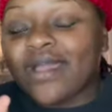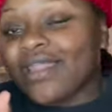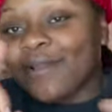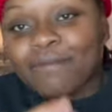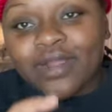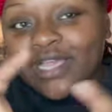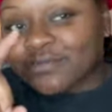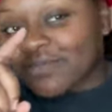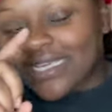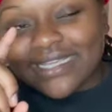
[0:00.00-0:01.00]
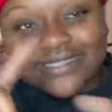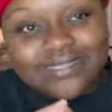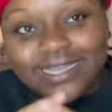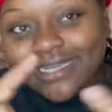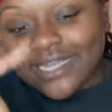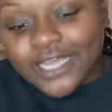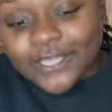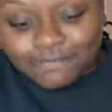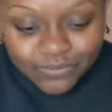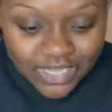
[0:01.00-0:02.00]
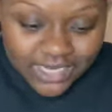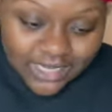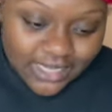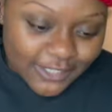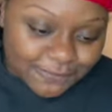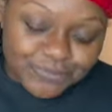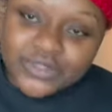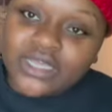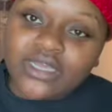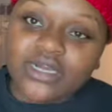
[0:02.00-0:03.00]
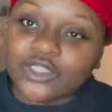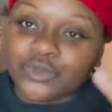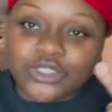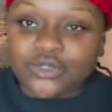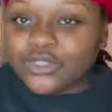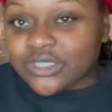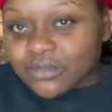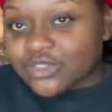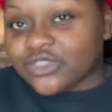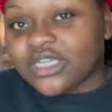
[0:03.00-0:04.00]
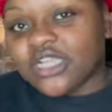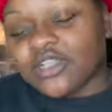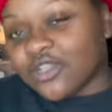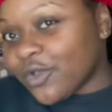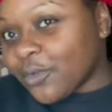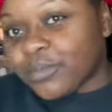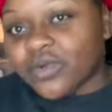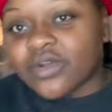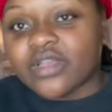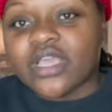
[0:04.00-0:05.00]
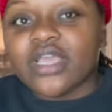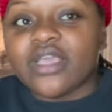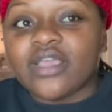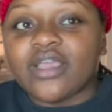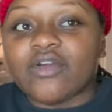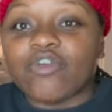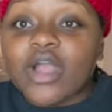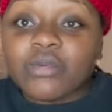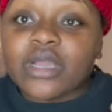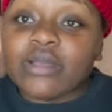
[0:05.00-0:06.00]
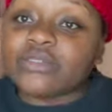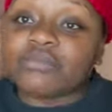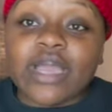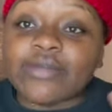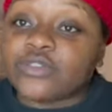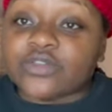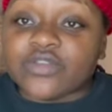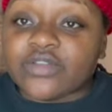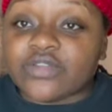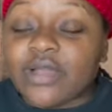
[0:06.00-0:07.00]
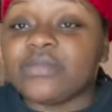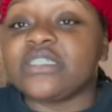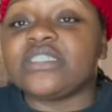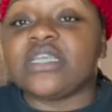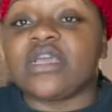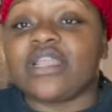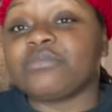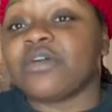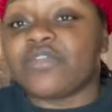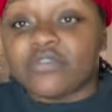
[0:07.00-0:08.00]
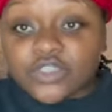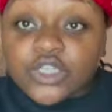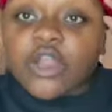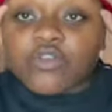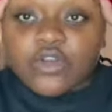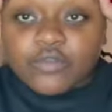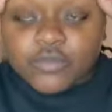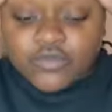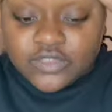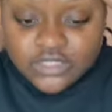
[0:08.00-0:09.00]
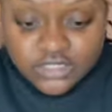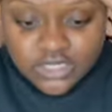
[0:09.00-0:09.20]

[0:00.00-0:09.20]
I like Bridesmaids, Date Night. I like uh, 22 Jump Street, Notebook. Rom-coms is my absolute favorite. I'm gonna just say that. That's my favorite genre of movies.